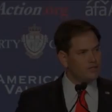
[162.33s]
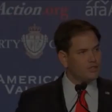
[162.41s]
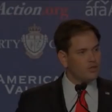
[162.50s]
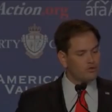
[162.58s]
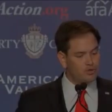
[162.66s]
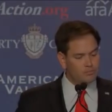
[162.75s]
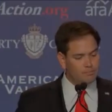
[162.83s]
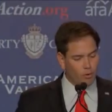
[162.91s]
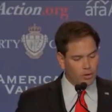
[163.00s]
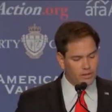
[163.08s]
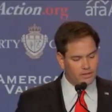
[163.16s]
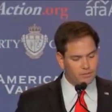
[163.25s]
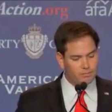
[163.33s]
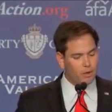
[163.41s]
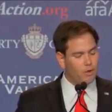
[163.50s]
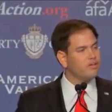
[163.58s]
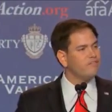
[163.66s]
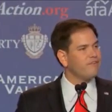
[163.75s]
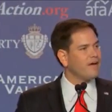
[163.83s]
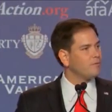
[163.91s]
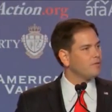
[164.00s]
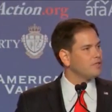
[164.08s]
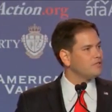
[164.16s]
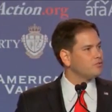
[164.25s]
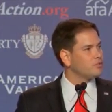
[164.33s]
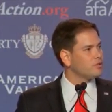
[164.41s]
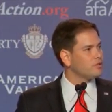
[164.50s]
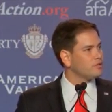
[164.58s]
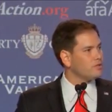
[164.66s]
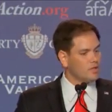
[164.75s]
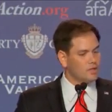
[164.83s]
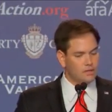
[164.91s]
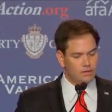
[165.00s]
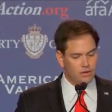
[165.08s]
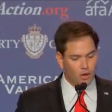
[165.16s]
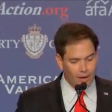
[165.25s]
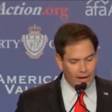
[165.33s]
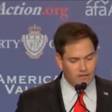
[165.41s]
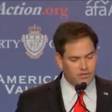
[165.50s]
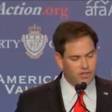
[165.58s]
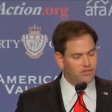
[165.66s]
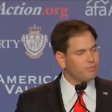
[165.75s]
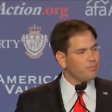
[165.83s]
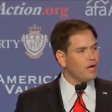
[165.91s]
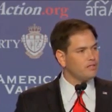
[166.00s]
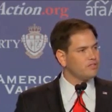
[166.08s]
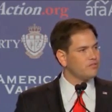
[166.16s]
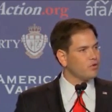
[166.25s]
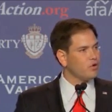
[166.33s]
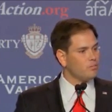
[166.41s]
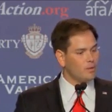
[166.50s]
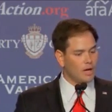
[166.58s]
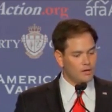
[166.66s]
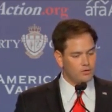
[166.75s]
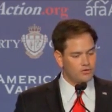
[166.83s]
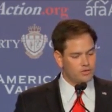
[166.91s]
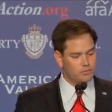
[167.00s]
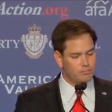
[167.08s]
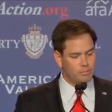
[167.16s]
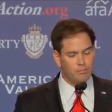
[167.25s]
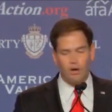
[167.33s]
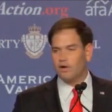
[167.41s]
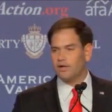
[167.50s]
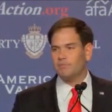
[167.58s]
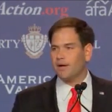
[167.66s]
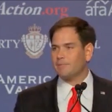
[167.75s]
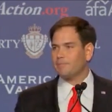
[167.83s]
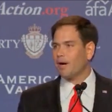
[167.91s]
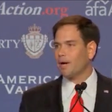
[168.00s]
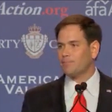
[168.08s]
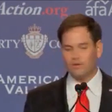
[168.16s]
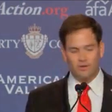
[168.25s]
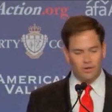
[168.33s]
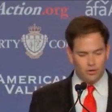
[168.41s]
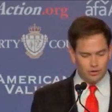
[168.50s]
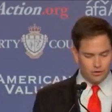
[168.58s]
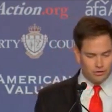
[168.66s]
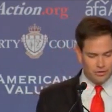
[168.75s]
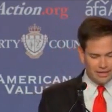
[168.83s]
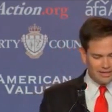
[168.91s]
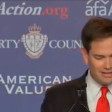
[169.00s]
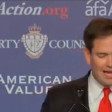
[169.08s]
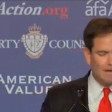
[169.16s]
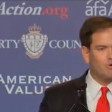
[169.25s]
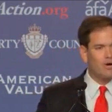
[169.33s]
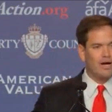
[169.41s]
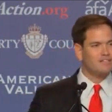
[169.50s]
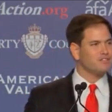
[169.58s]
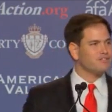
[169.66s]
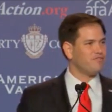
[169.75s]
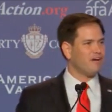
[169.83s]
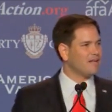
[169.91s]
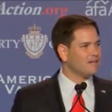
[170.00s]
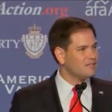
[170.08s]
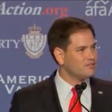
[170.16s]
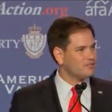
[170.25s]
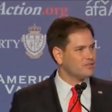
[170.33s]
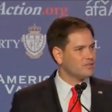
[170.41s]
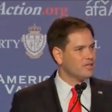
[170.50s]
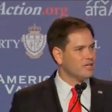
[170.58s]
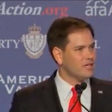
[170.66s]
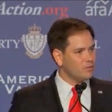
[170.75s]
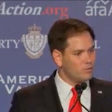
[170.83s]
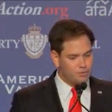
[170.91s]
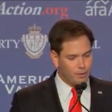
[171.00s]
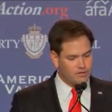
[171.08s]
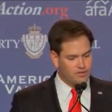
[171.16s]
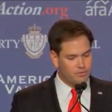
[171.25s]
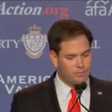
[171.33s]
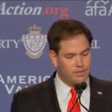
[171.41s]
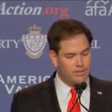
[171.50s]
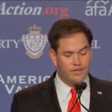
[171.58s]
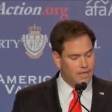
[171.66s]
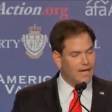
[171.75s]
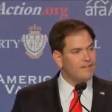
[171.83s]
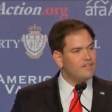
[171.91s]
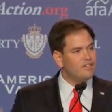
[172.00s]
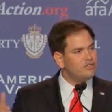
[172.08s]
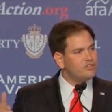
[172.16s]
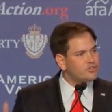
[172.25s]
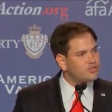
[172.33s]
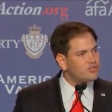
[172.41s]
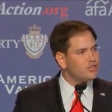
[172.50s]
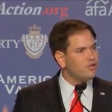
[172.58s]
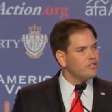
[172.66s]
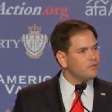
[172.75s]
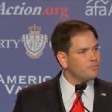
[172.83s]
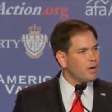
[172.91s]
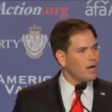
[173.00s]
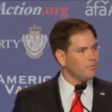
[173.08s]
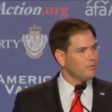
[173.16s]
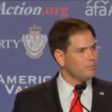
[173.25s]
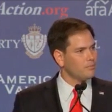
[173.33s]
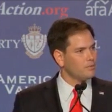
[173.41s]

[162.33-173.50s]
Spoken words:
Children born into broken families with no access to positive role models and bombarded by a popular culture that glamorizes violence and irresponsibility. And this is a serious problem.